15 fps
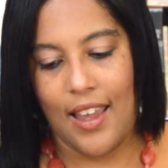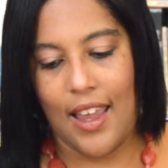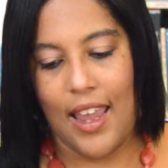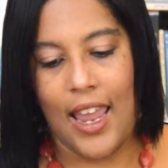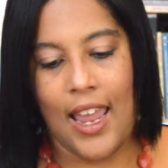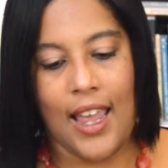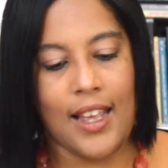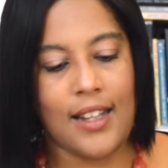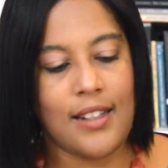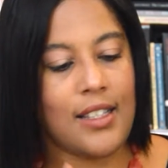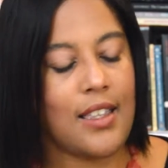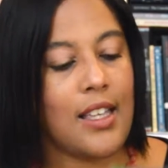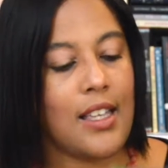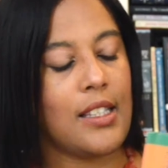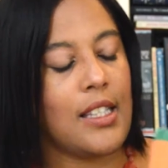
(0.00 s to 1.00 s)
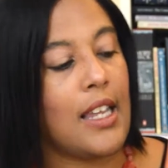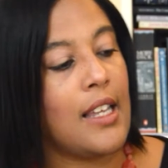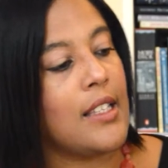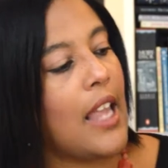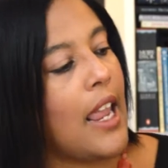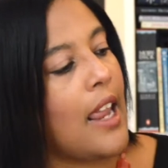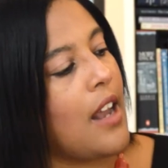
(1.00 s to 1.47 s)
And this
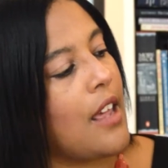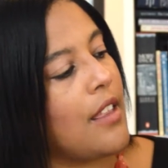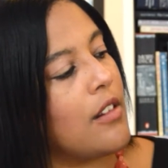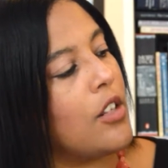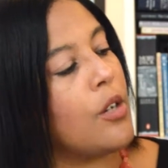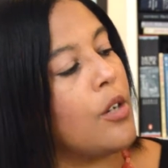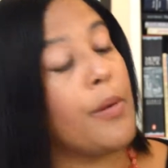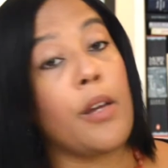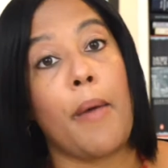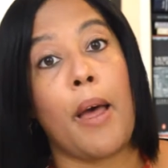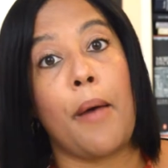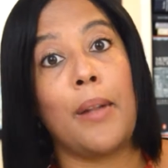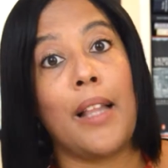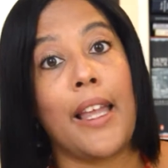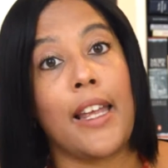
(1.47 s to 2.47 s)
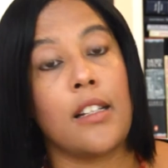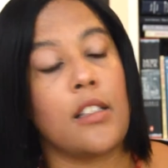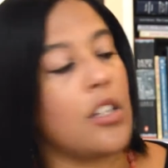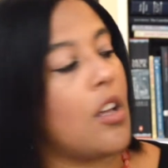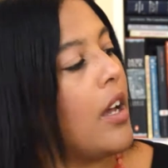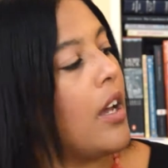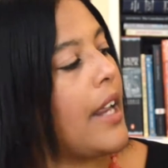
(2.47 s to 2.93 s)
is another little book about
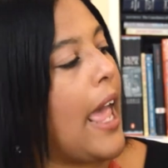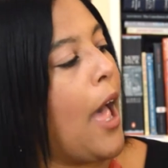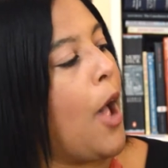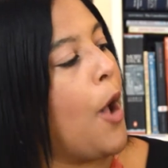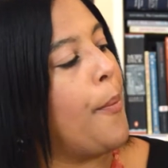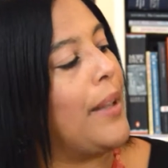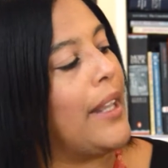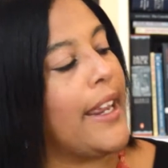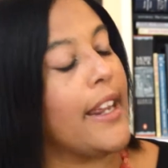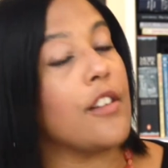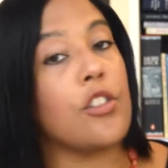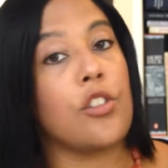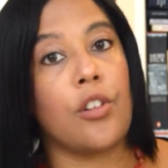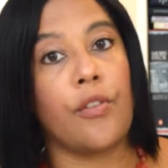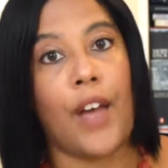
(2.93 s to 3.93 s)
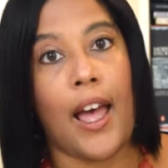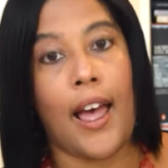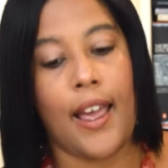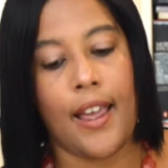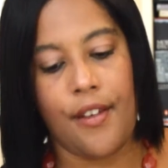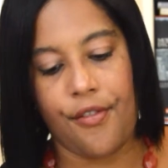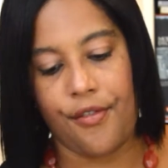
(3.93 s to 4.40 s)
plants called How Plants
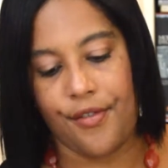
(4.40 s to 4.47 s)
Survive.